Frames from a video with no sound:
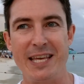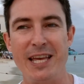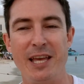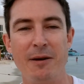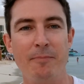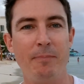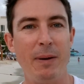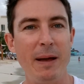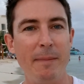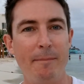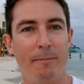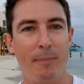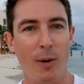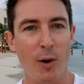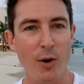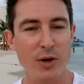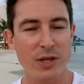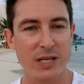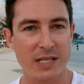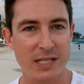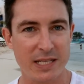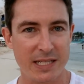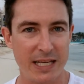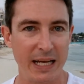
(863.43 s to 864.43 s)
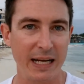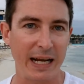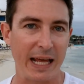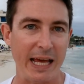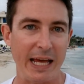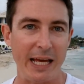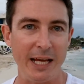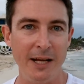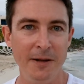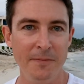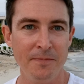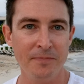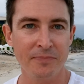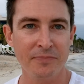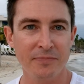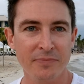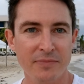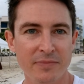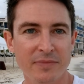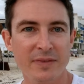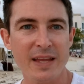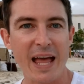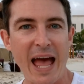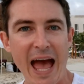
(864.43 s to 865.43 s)
He can be both silly
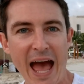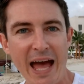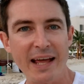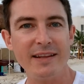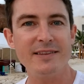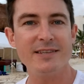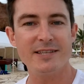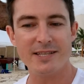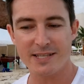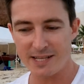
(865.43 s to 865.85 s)
and